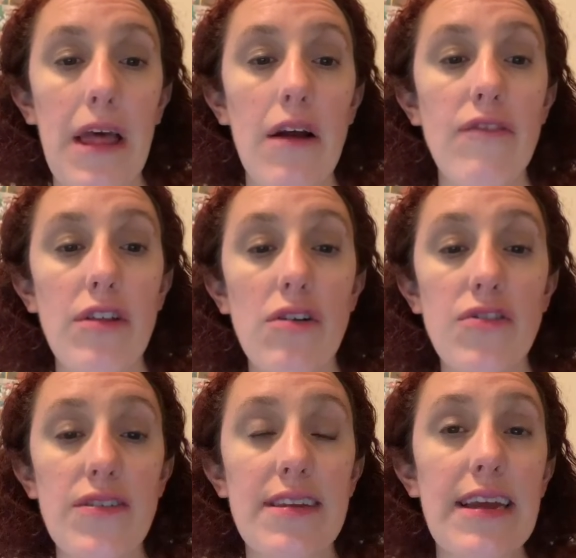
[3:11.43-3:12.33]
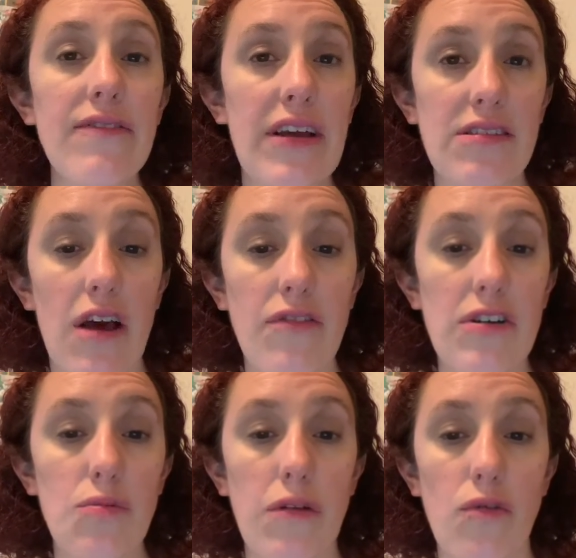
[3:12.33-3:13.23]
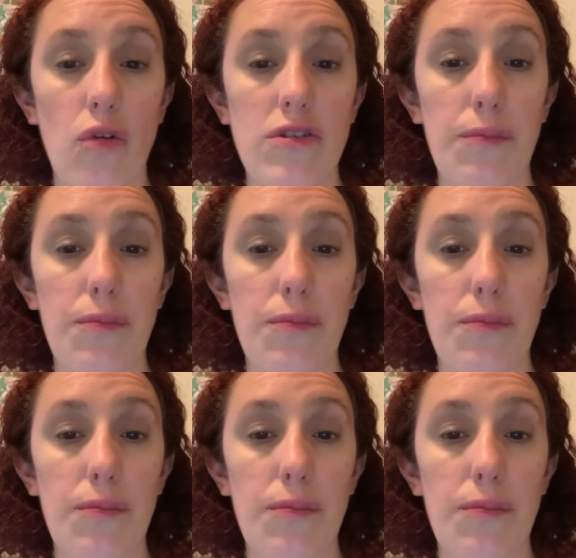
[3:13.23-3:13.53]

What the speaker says: For those visiting, face coverings will, of course,